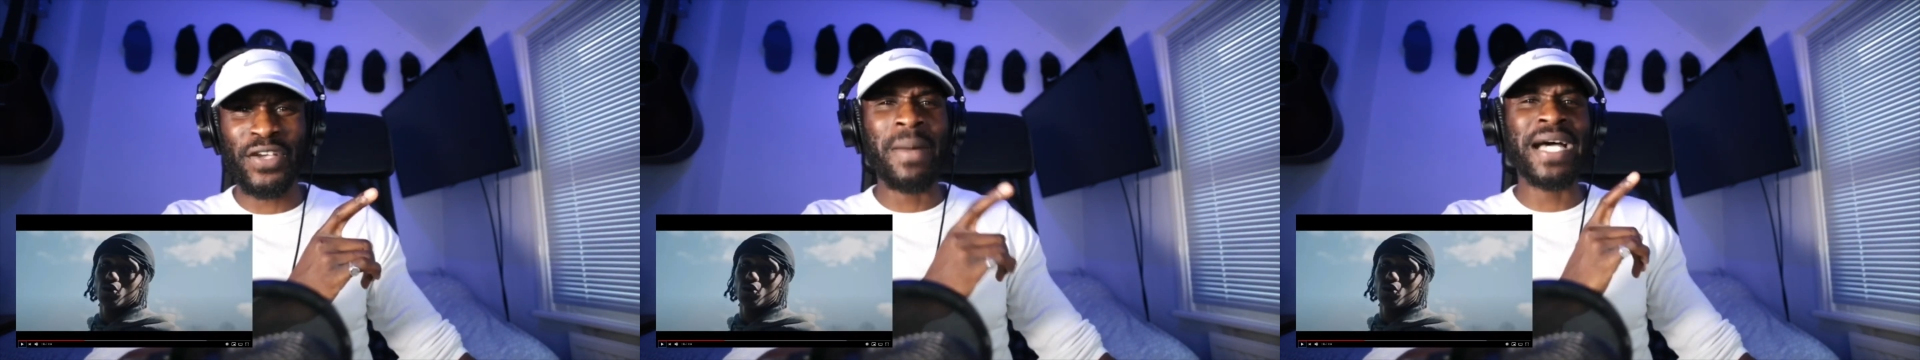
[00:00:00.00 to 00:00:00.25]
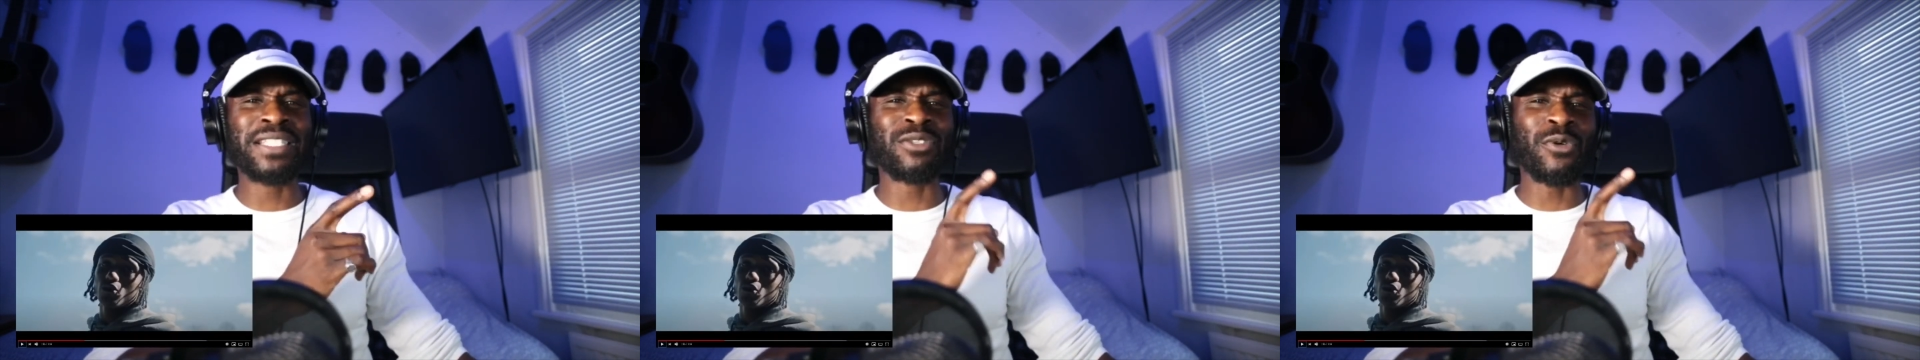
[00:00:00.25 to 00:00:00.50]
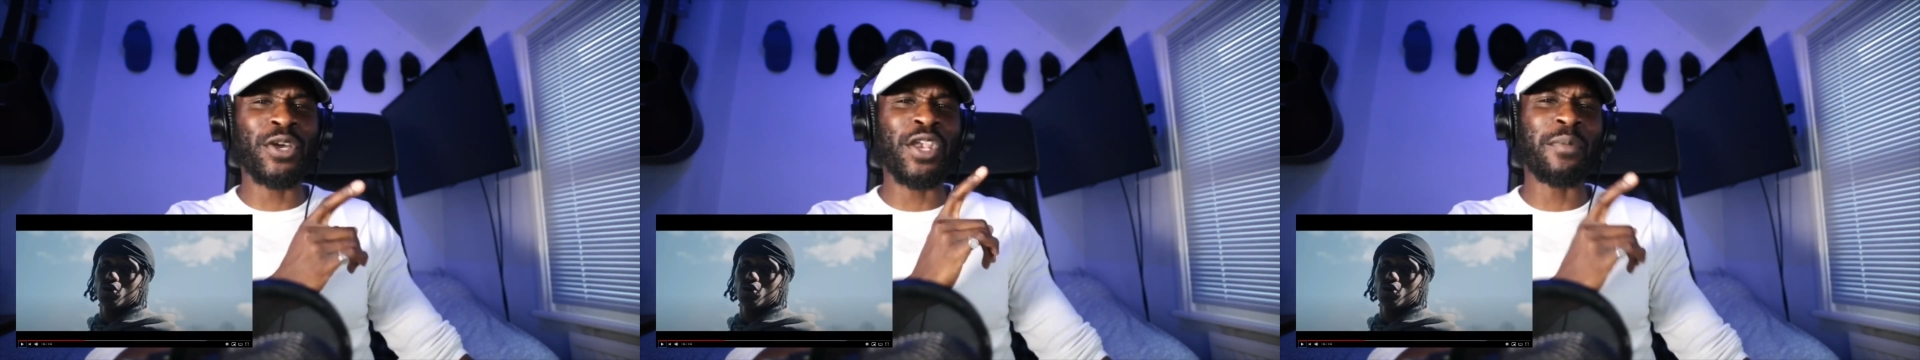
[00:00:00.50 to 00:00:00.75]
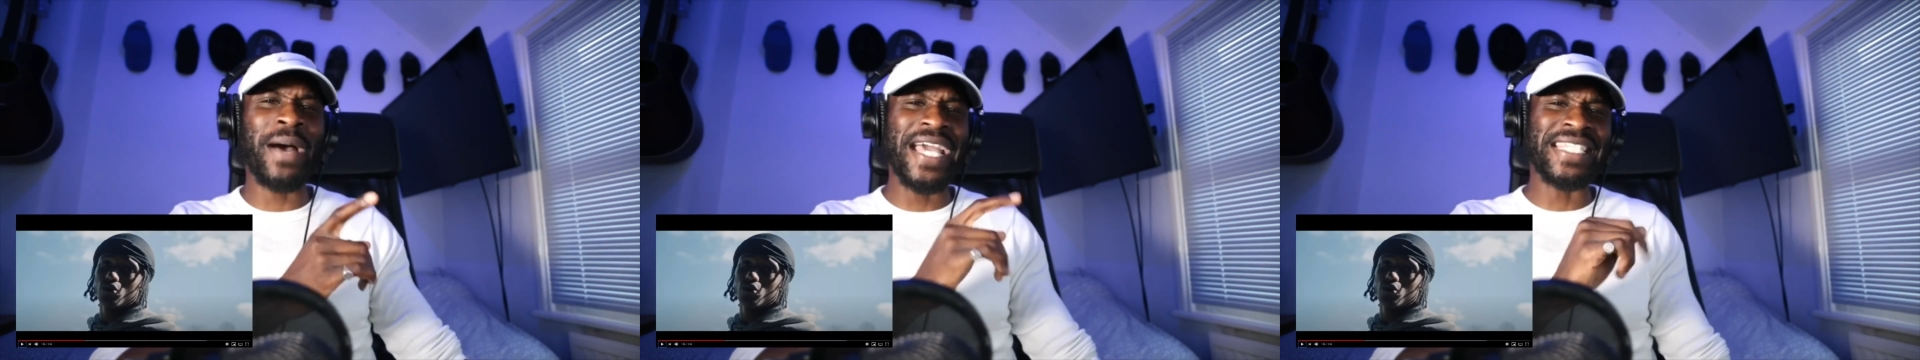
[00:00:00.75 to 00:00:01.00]
Man talking
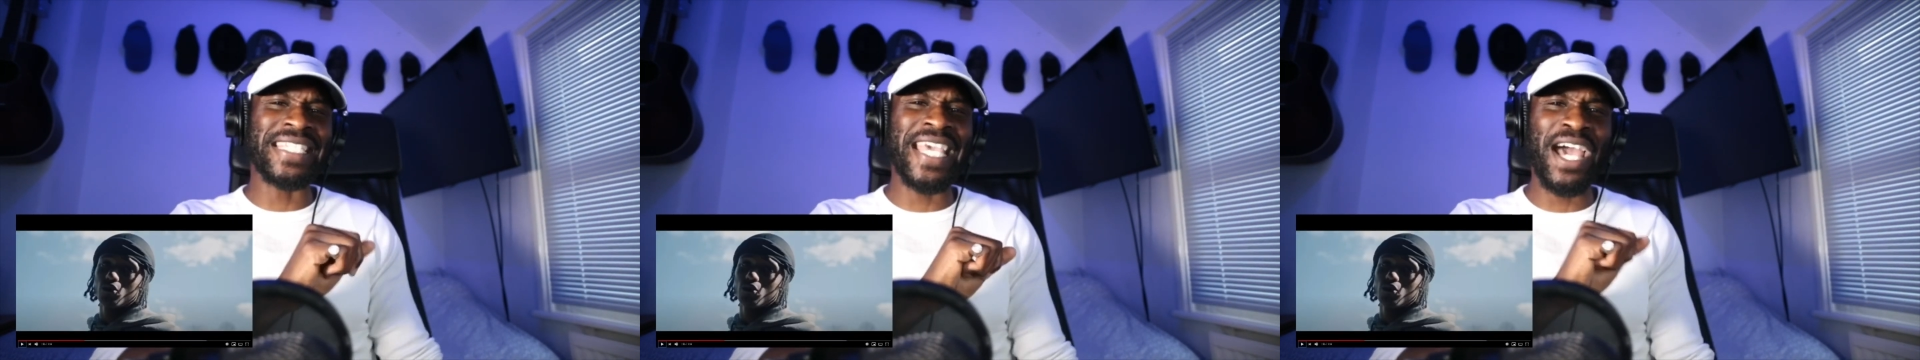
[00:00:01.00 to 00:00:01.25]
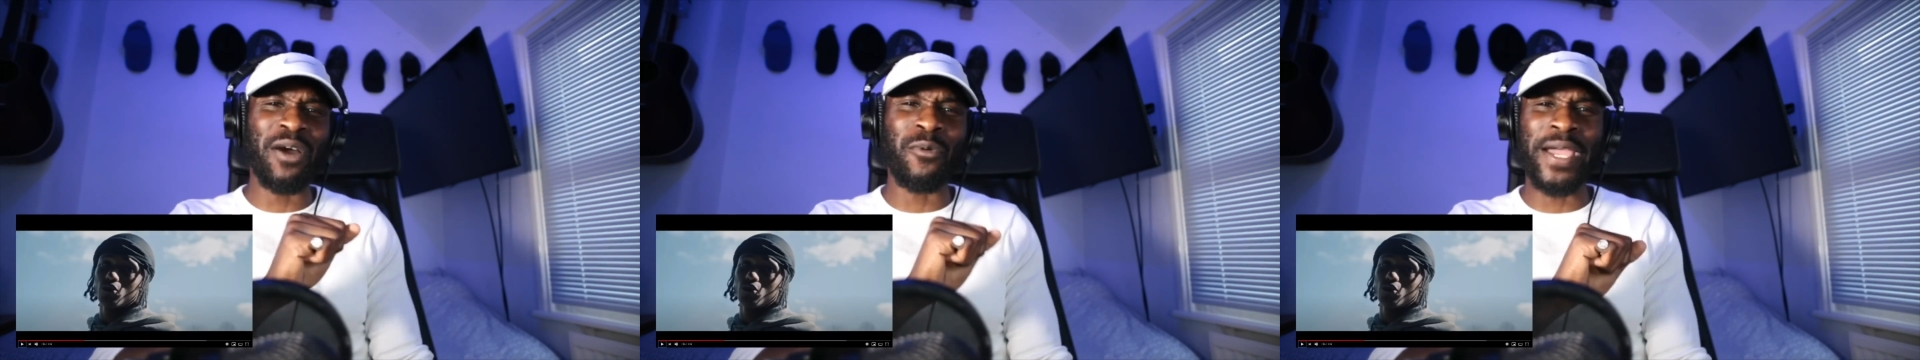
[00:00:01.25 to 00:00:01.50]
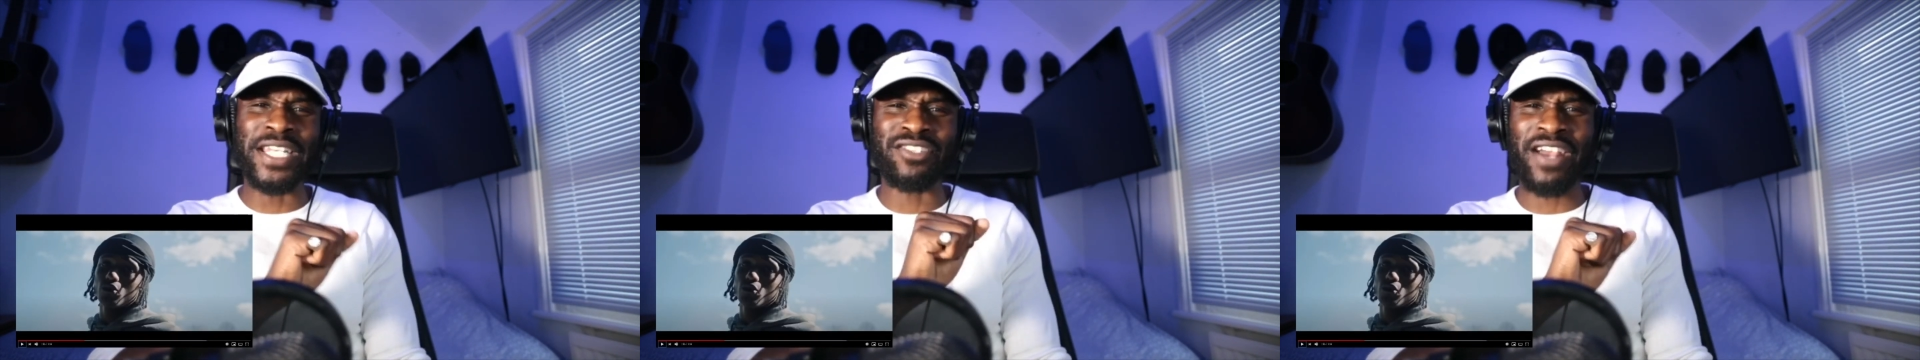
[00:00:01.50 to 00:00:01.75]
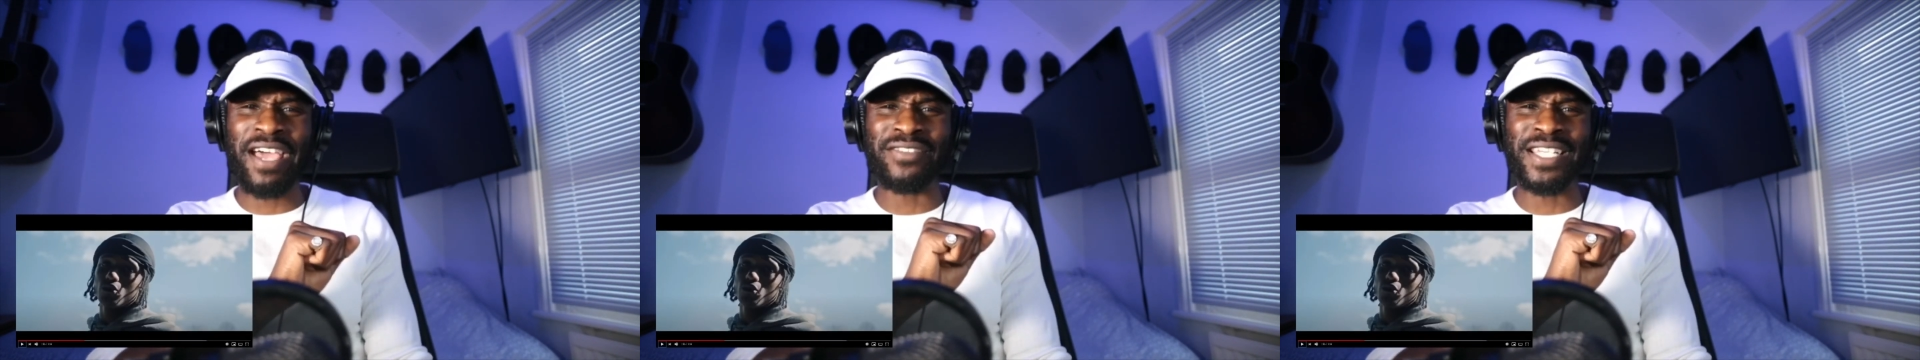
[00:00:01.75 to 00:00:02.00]
about his getaway
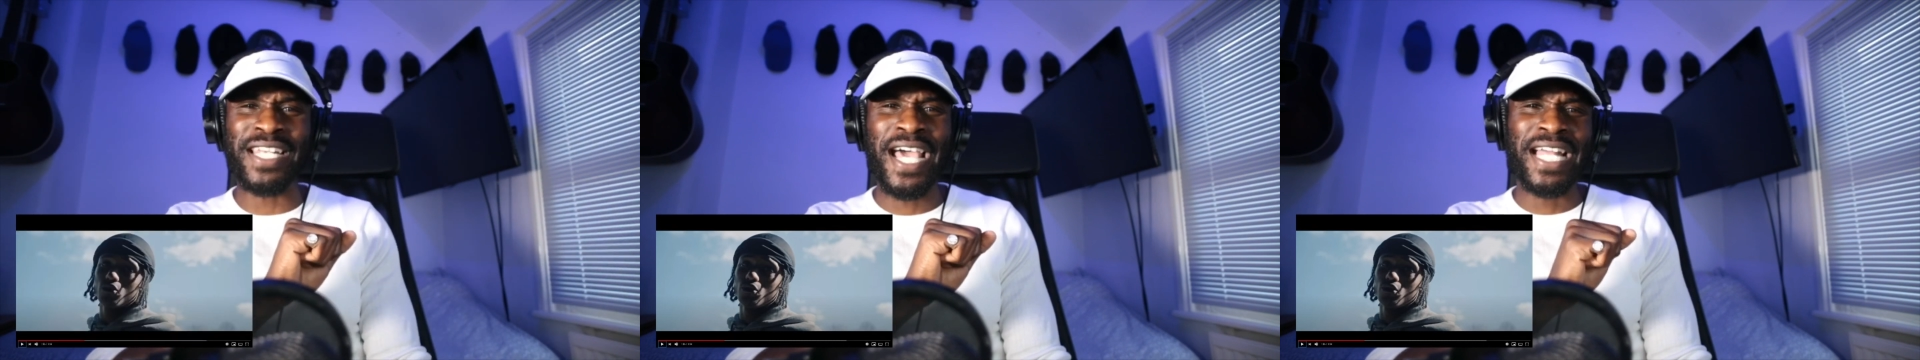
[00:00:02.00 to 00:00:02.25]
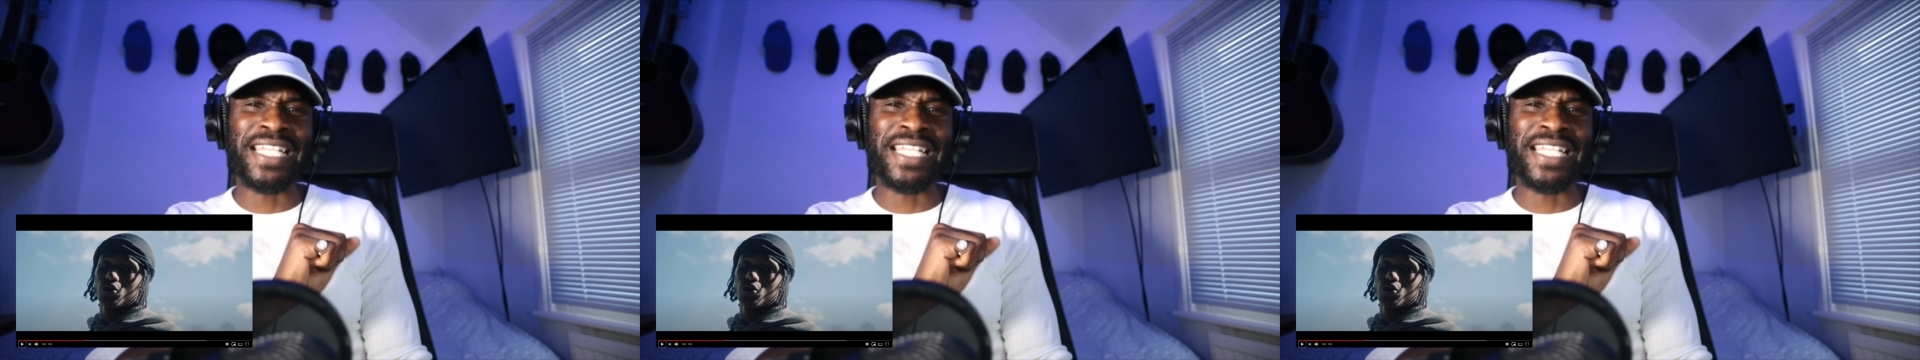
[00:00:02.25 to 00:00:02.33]
driving,